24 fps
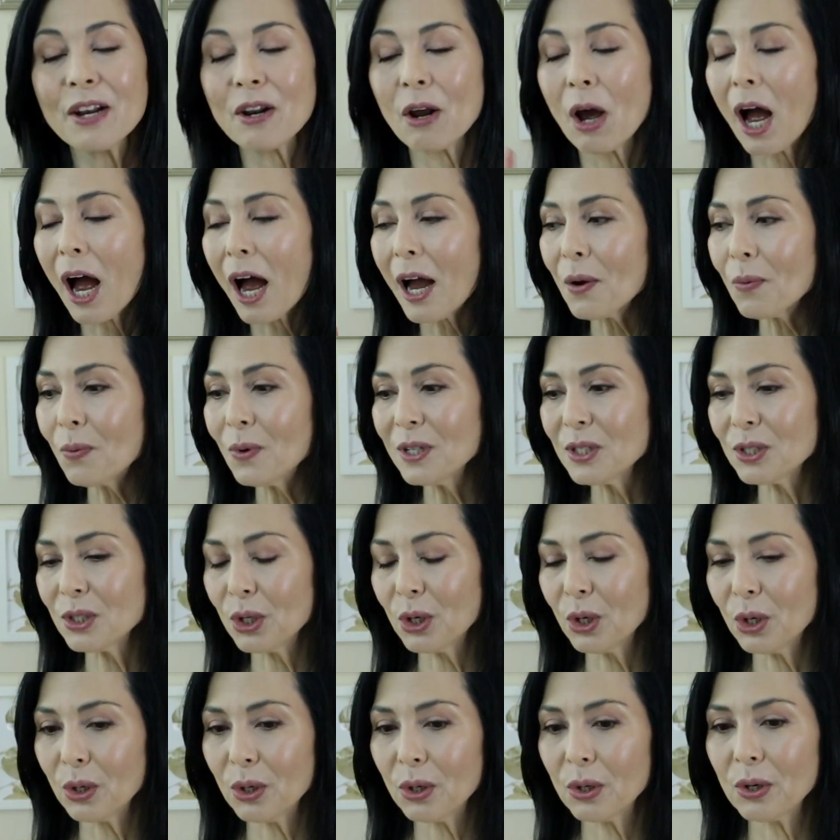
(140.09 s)
Now, I once
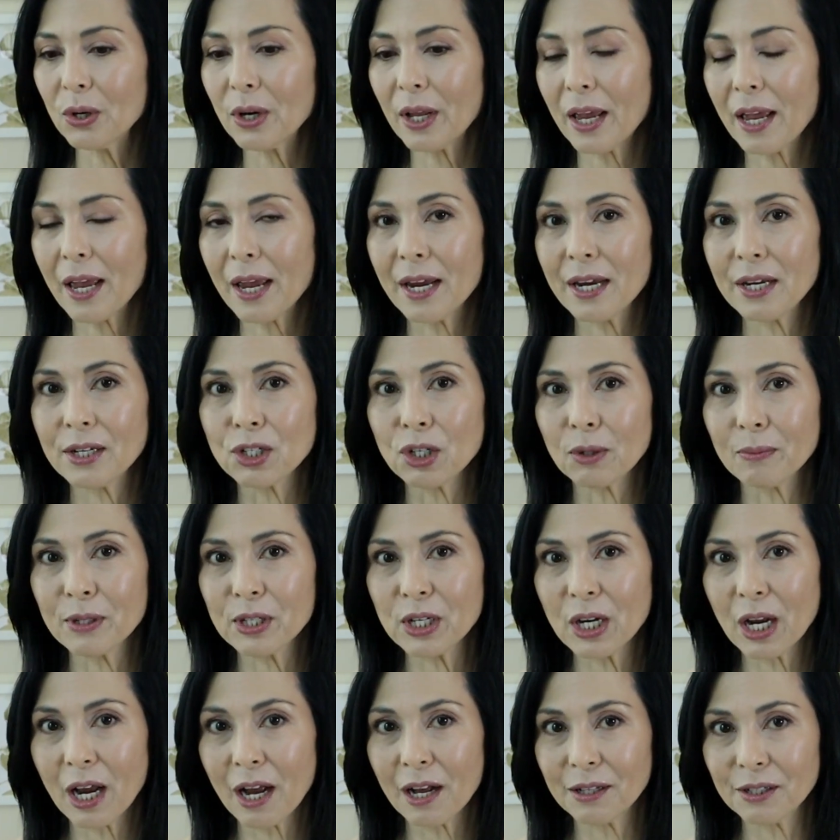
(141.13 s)
heard a
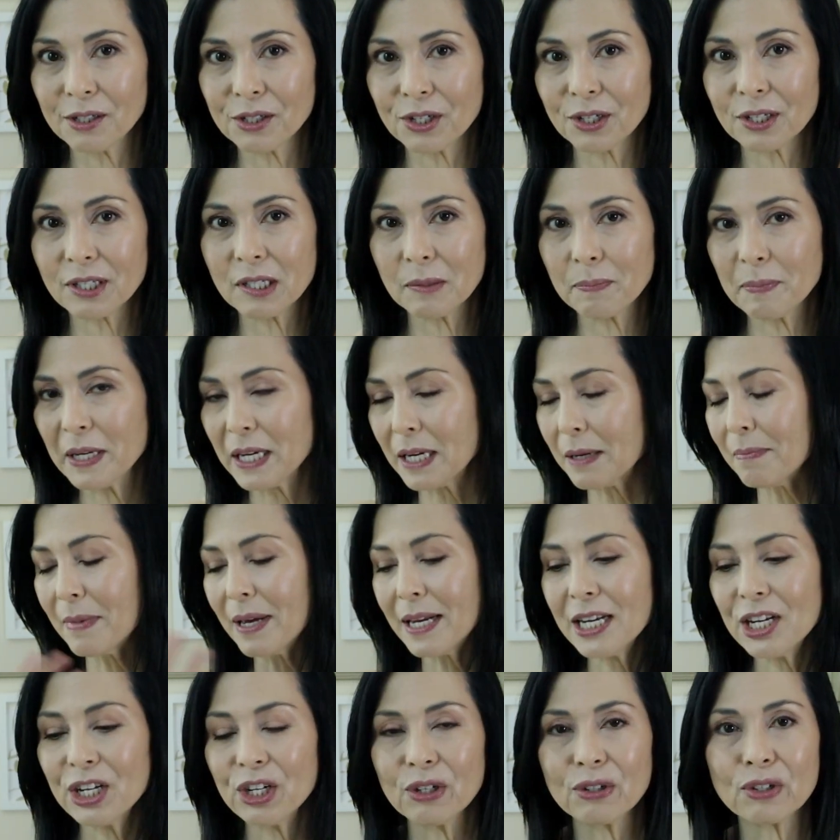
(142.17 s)
dermatologist speak
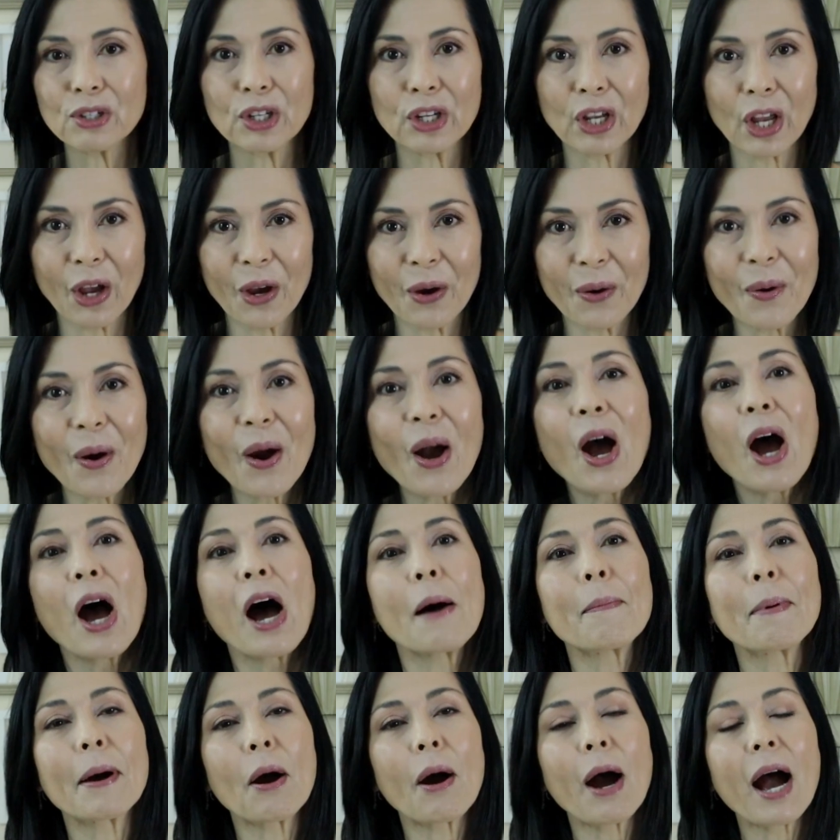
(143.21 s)
many years ago
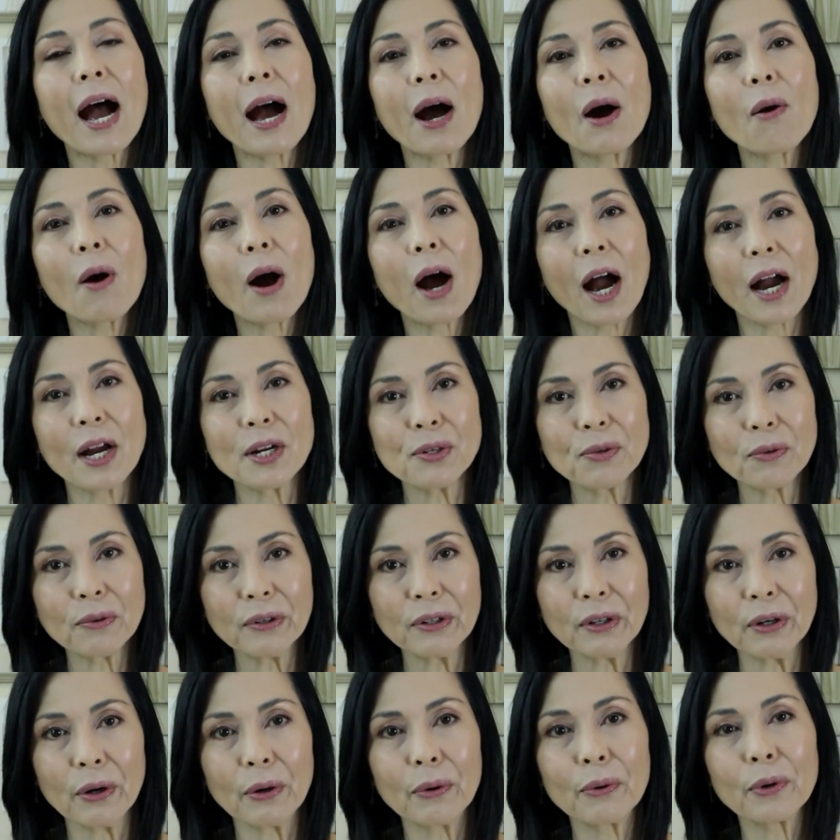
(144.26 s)
about how
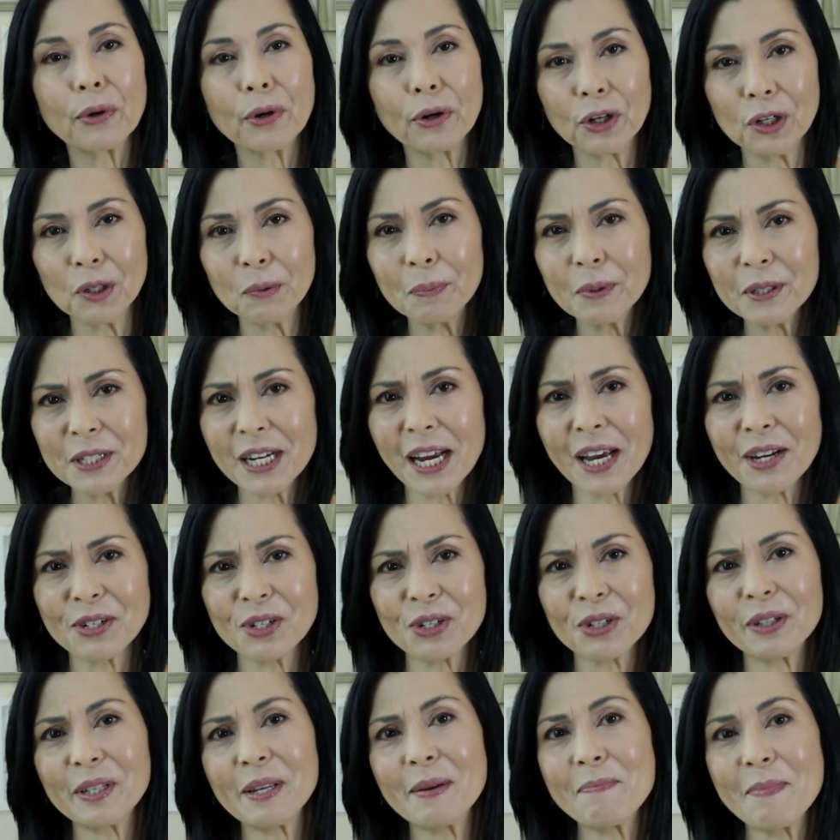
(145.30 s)
hydroquinone could
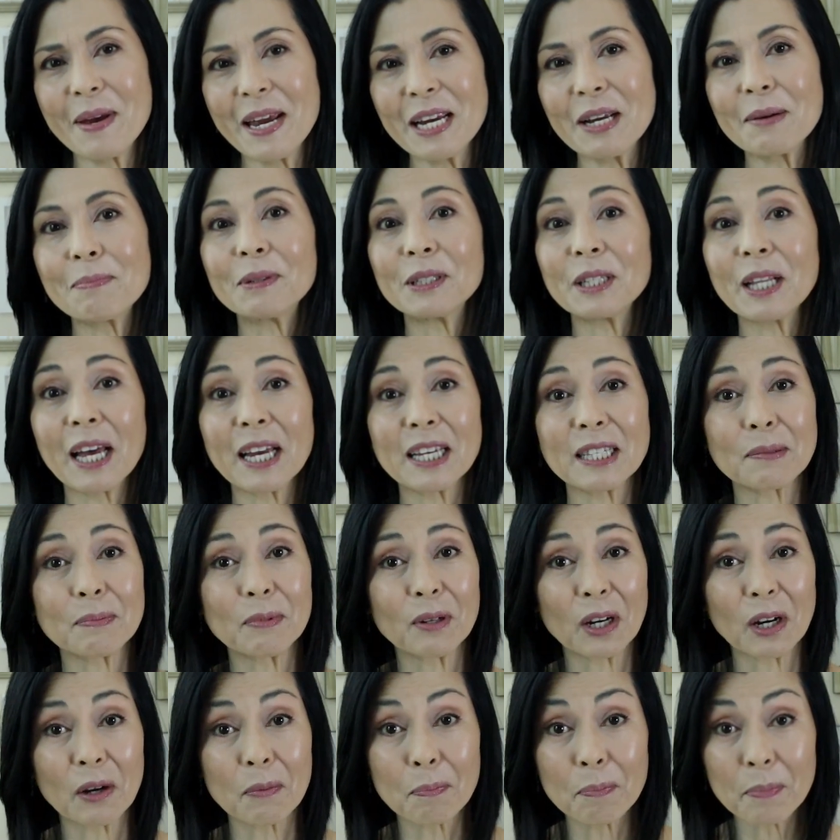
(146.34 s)
potentially make
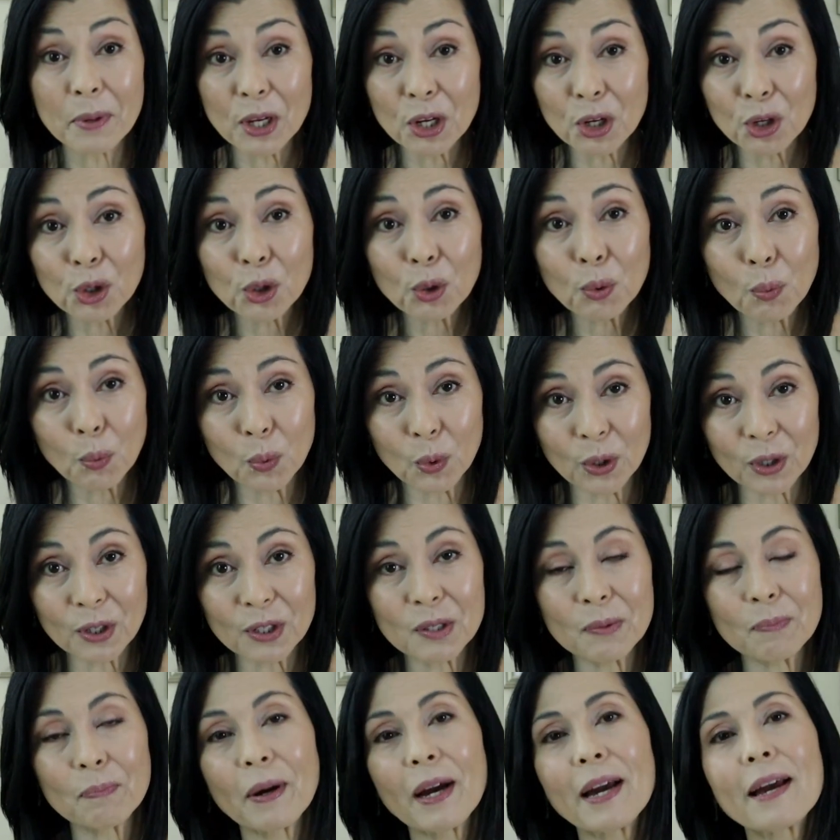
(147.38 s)
melasma appear
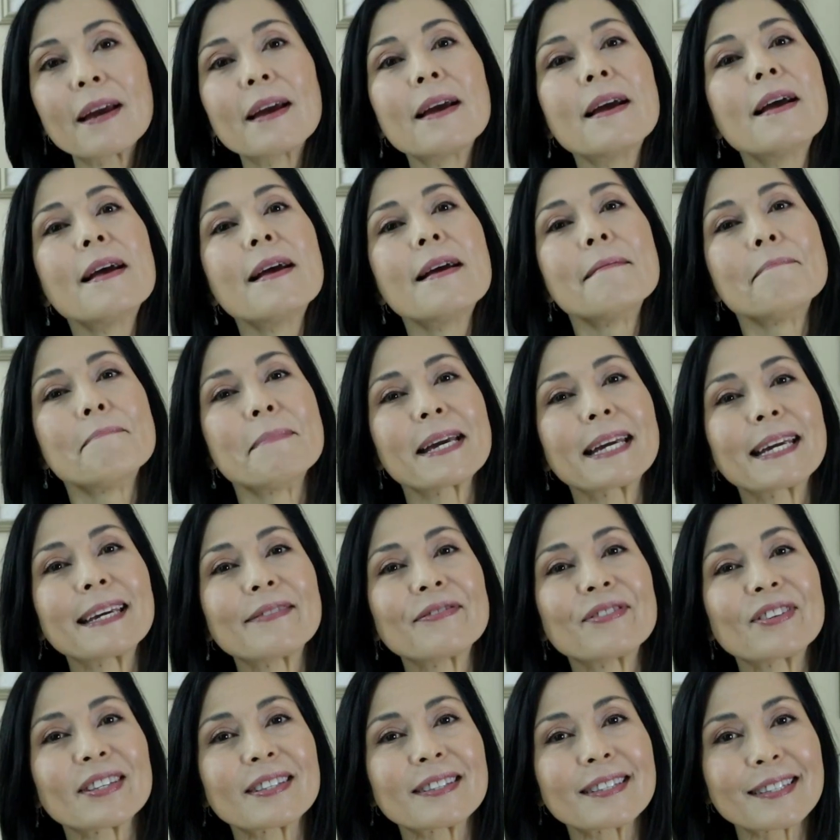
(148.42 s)
worse by
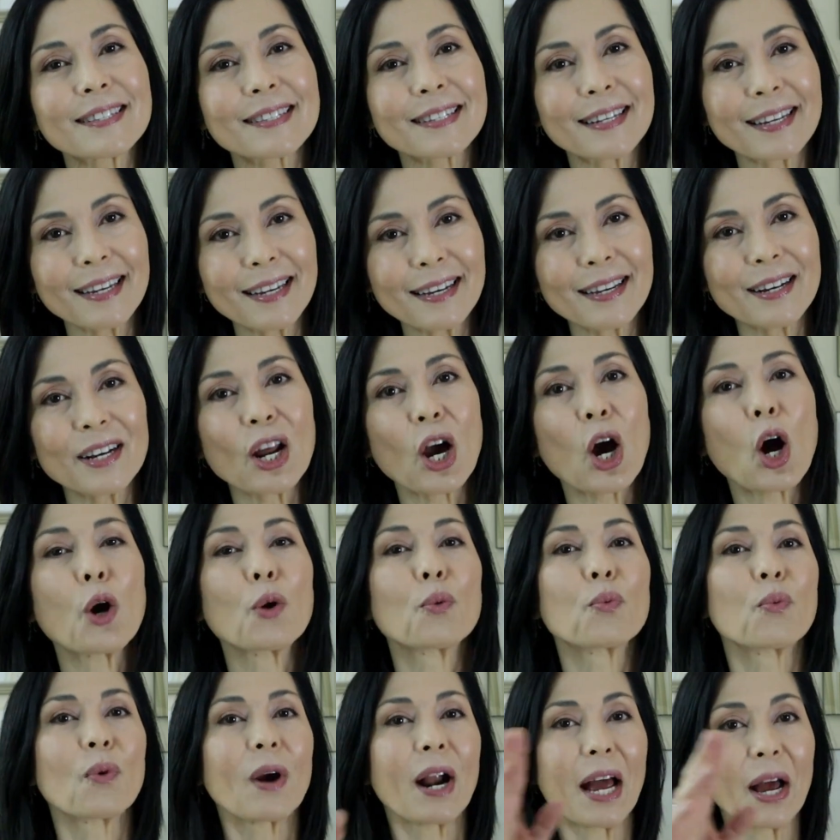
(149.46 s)
making the skin
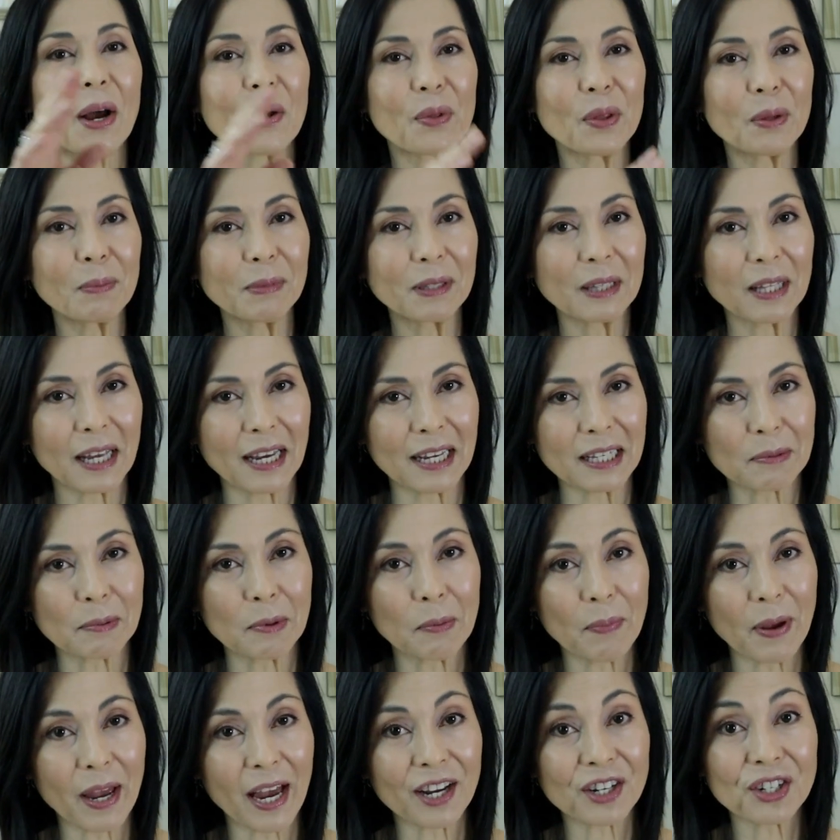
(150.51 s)
around the
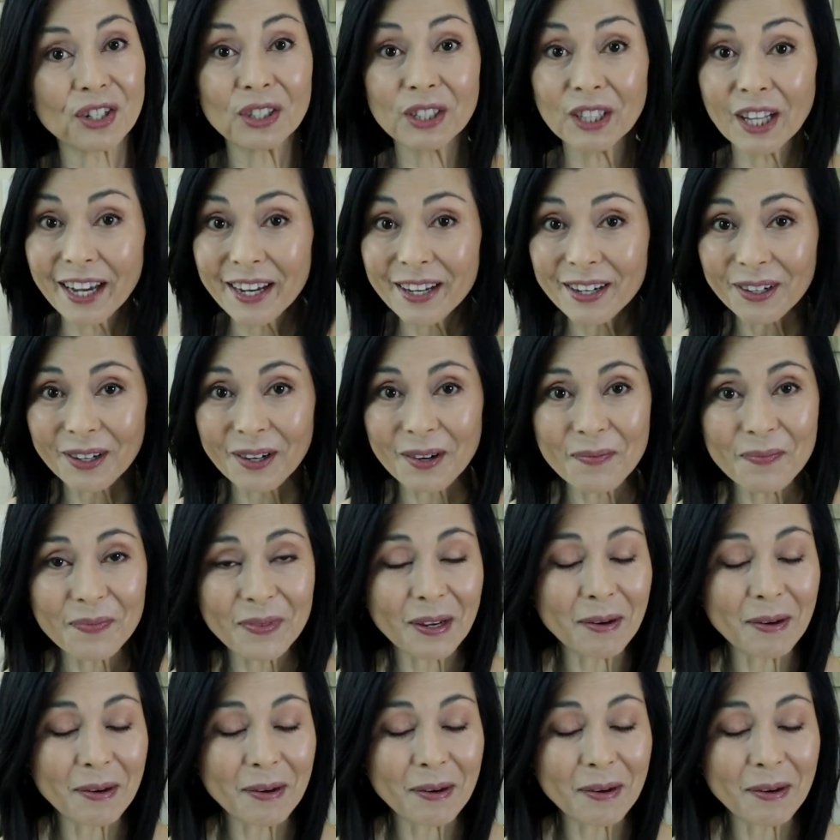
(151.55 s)
melasma patch lighter.